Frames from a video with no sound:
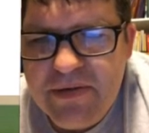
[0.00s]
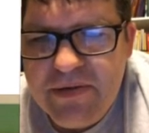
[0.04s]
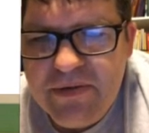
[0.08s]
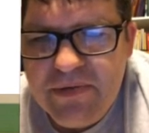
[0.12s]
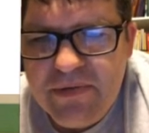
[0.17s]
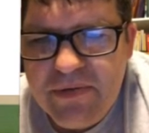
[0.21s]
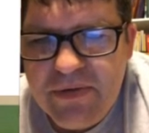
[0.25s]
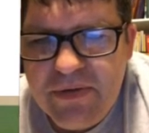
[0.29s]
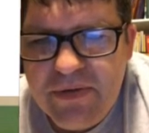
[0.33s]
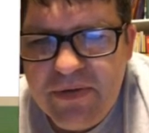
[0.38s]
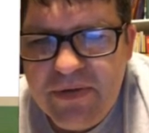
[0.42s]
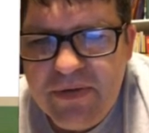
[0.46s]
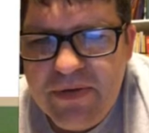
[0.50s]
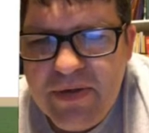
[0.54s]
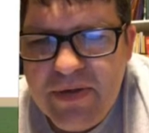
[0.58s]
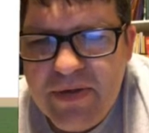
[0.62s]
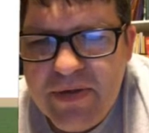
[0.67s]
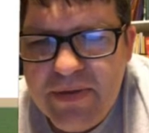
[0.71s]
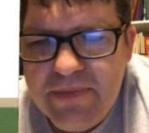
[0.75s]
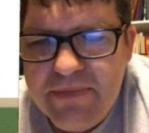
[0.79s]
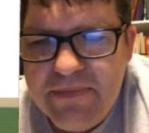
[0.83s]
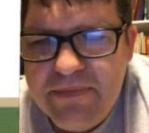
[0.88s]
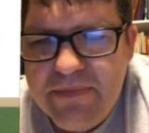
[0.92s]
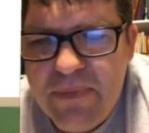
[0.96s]
we'll do
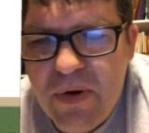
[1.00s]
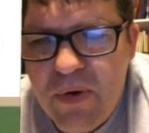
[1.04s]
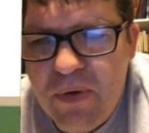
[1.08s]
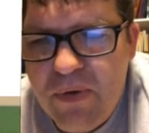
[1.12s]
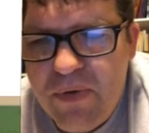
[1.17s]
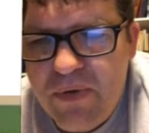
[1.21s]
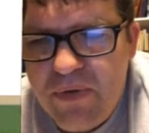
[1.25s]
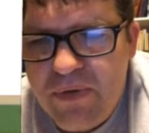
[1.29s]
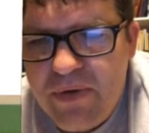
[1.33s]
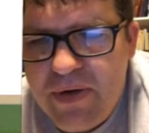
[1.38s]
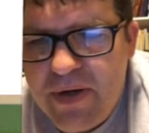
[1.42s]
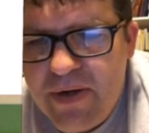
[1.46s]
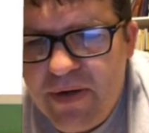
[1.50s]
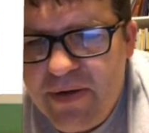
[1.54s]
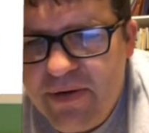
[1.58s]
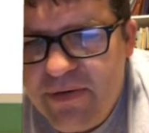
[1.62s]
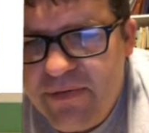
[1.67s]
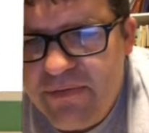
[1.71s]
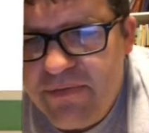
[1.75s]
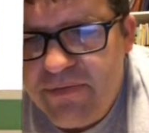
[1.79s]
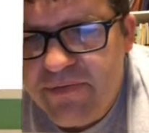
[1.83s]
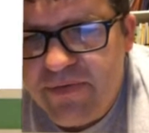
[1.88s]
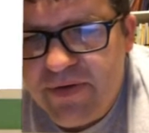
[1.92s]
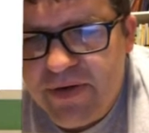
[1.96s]
the mode
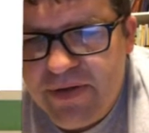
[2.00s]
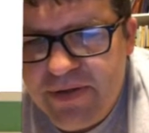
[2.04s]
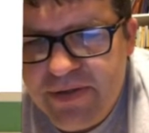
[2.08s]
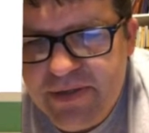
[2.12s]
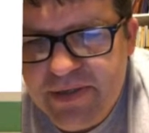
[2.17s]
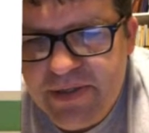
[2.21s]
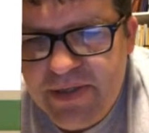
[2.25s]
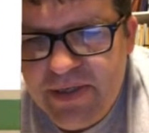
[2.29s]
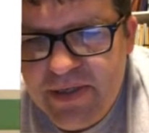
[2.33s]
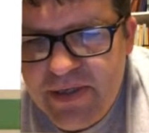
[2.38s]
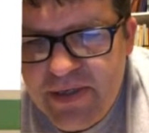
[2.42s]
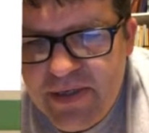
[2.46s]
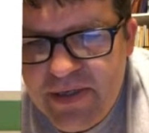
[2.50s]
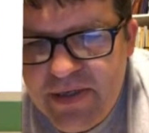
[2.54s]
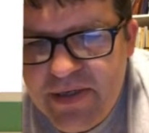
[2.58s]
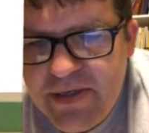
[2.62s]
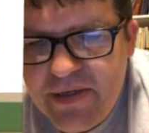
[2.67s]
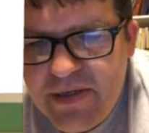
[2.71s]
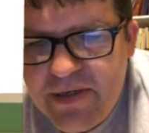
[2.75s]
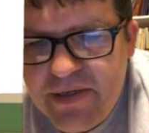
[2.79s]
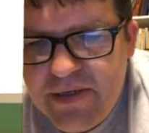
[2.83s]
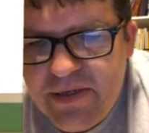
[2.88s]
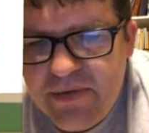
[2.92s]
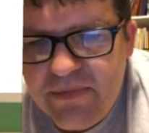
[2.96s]
first.
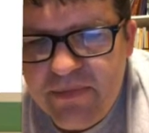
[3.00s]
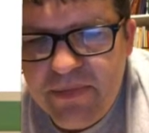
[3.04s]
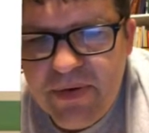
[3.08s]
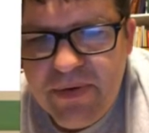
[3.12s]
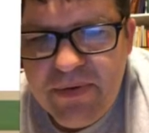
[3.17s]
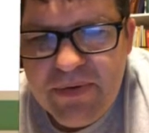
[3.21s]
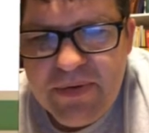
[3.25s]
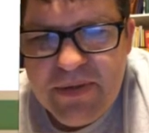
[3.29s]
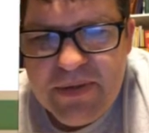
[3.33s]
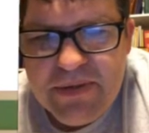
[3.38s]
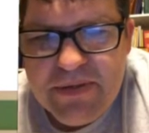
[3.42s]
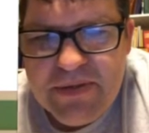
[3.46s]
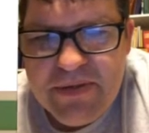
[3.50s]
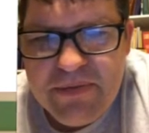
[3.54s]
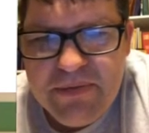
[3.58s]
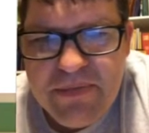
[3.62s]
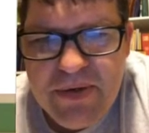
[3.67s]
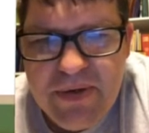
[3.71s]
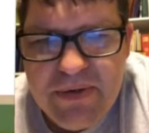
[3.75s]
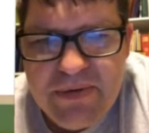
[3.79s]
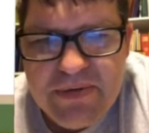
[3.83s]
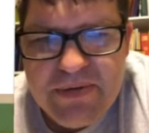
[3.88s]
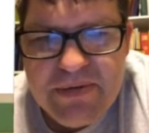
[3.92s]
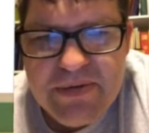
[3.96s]
The mode is the
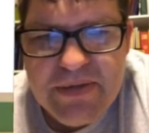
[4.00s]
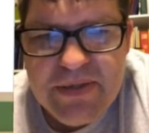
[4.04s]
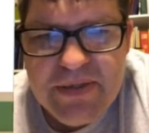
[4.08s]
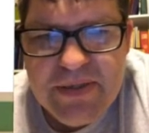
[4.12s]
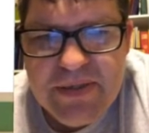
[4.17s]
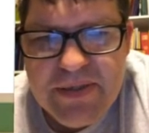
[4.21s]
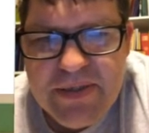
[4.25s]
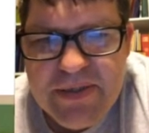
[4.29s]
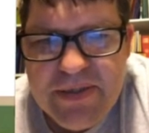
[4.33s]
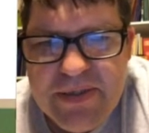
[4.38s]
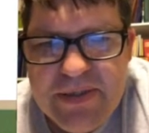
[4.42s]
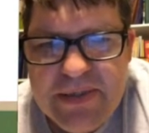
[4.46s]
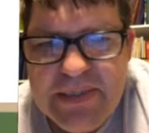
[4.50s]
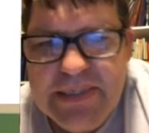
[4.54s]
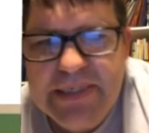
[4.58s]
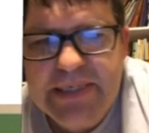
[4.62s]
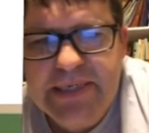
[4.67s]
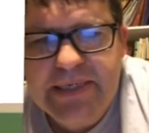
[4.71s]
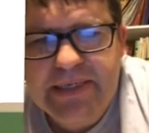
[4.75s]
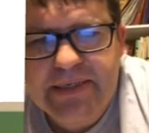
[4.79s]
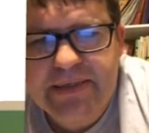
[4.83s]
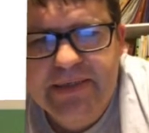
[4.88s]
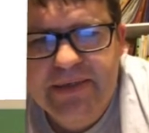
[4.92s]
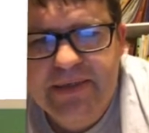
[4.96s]
most,
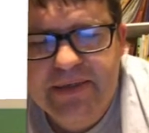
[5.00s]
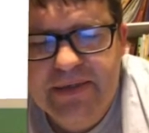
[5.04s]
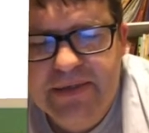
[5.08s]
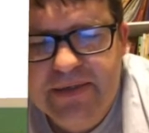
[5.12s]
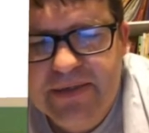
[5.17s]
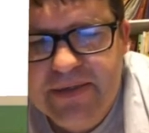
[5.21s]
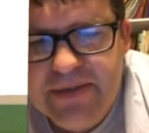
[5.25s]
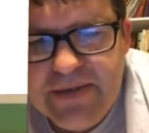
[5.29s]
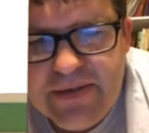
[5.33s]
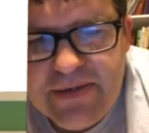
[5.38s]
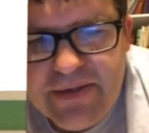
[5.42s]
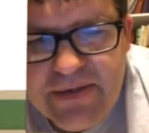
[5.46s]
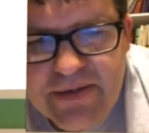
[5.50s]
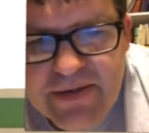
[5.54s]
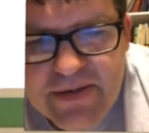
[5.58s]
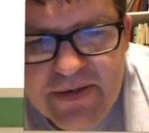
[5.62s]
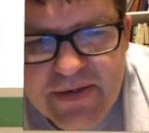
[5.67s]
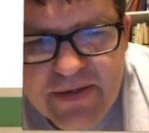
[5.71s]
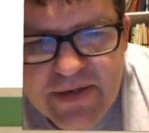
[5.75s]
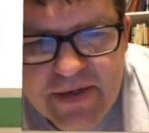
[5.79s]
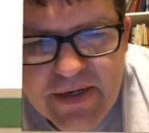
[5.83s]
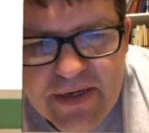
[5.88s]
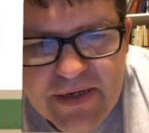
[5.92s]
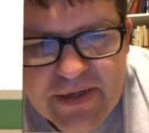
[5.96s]
and
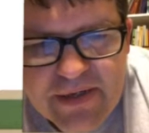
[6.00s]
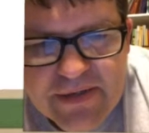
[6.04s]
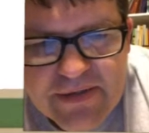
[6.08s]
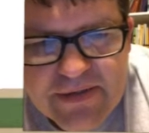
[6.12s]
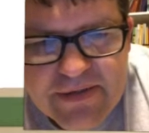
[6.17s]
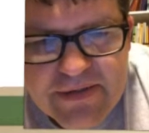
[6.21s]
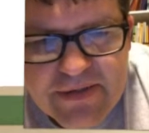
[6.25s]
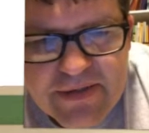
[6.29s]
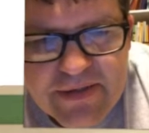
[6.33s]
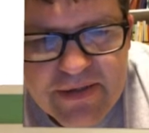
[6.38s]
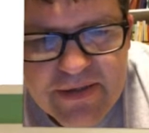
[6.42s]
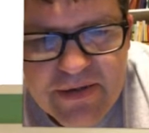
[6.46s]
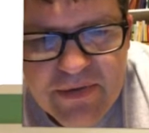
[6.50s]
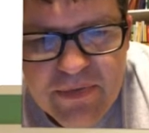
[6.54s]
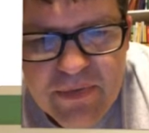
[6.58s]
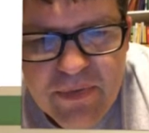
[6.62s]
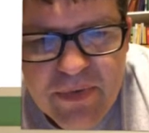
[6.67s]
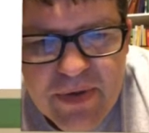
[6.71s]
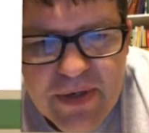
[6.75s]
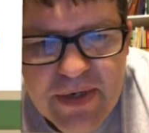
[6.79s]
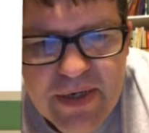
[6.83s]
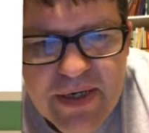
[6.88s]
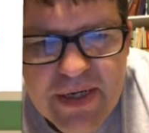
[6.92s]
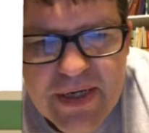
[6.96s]
I can see that
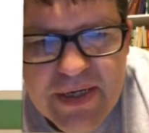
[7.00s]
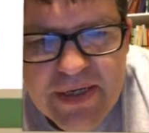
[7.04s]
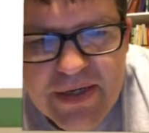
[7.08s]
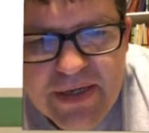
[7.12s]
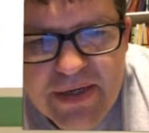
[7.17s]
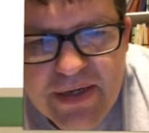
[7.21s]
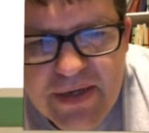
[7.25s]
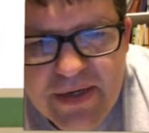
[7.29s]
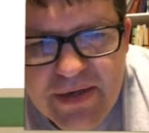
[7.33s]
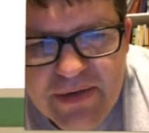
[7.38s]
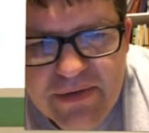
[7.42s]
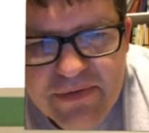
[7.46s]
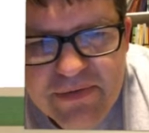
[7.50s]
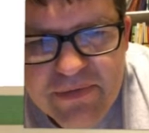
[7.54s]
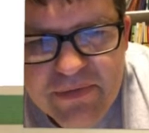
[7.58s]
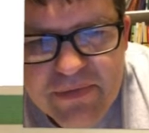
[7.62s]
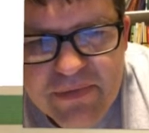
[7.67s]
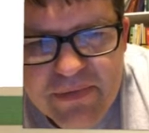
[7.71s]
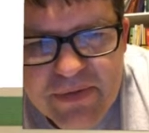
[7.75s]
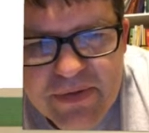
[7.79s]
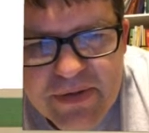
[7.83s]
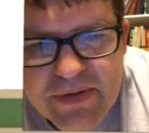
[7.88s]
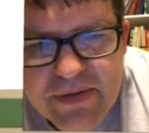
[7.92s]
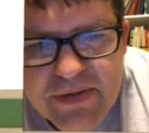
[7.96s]
190 has
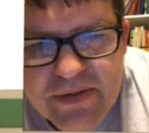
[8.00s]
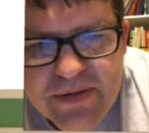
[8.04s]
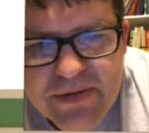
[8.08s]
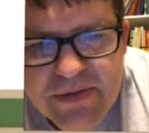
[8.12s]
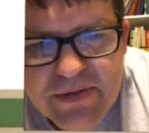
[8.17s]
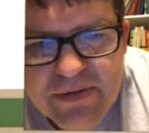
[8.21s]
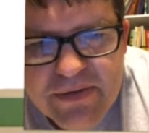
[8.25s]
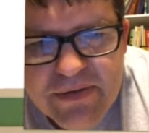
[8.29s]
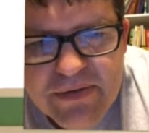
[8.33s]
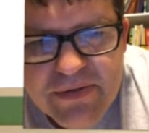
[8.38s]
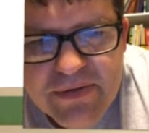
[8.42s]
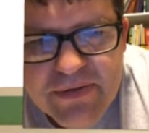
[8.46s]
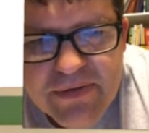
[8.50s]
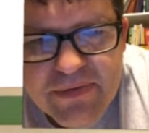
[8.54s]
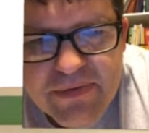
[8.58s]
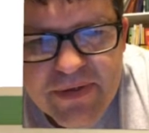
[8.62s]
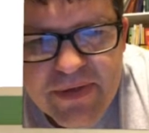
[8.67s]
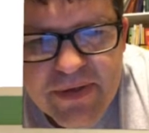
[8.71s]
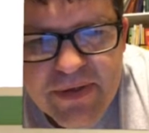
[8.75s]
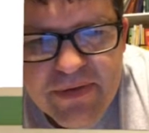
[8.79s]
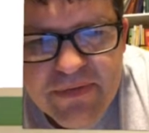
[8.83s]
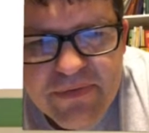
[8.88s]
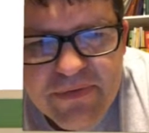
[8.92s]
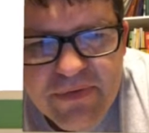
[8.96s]
1, 2,
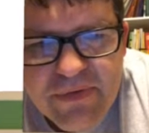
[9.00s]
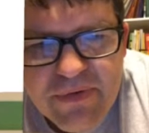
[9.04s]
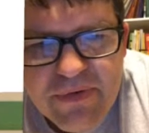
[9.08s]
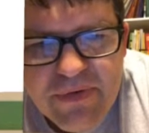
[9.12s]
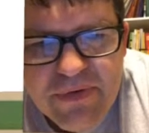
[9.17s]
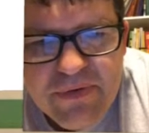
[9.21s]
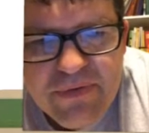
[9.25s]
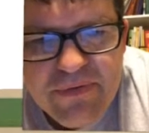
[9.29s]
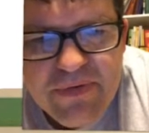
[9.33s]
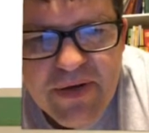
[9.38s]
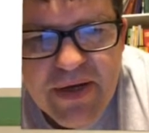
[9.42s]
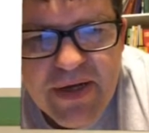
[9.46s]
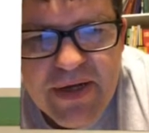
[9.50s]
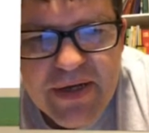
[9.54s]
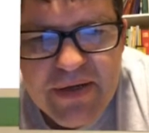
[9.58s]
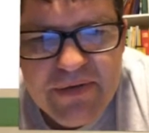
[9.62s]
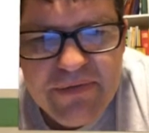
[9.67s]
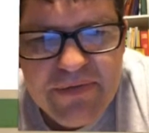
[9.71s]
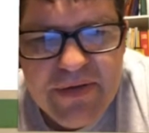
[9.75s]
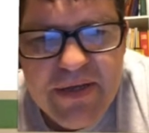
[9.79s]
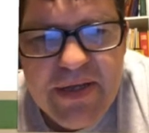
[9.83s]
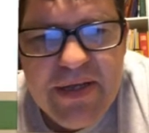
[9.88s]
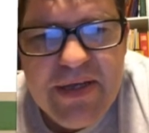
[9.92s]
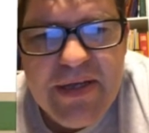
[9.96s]
3, 4,
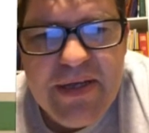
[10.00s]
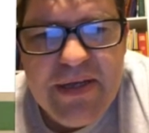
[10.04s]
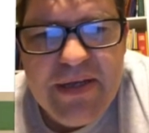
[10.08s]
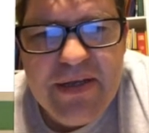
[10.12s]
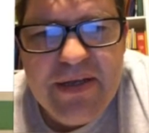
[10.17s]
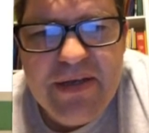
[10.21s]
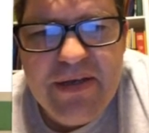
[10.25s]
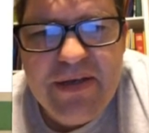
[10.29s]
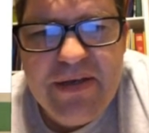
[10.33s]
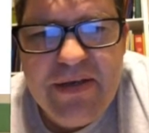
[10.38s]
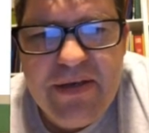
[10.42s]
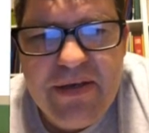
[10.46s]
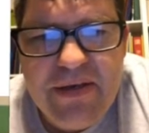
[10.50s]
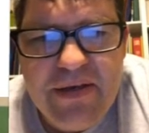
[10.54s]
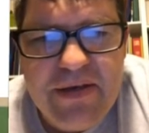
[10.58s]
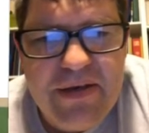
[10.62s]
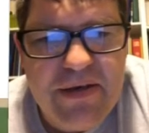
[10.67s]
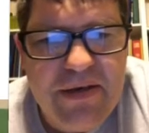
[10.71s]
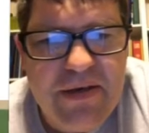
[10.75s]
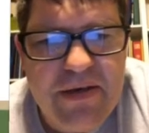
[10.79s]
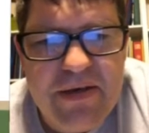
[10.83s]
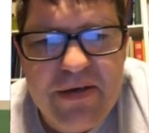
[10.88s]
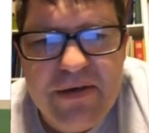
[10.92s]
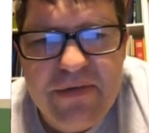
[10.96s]
5.
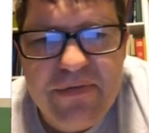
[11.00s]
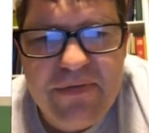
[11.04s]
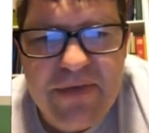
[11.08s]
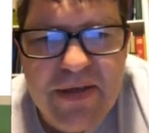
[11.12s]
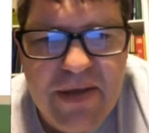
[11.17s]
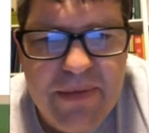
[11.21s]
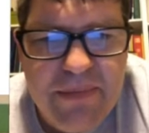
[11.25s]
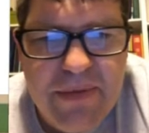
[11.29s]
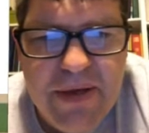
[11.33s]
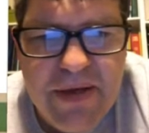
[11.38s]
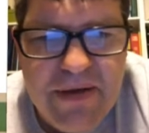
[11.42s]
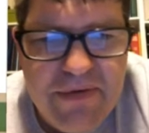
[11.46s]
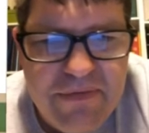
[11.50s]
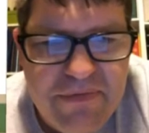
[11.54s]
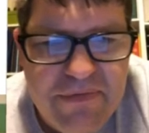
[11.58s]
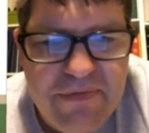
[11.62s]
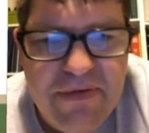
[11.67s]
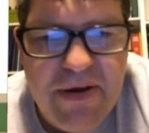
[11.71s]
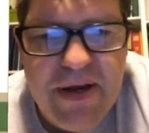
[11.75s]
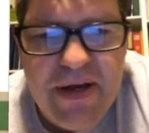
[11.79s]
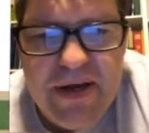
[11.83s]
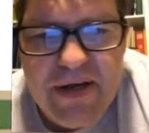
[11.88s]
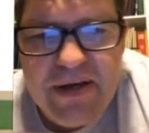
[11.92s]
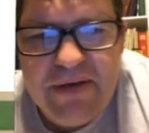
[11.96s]
None of them have
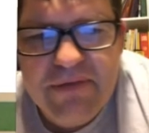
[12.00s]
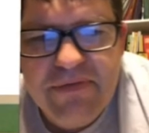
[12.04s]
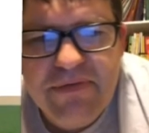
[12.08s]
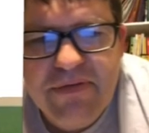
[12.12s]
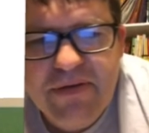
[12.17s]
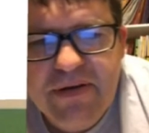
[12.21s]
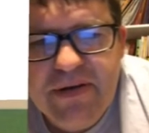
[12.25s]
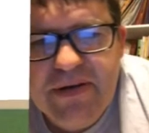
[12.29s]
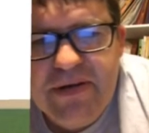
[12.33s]
5,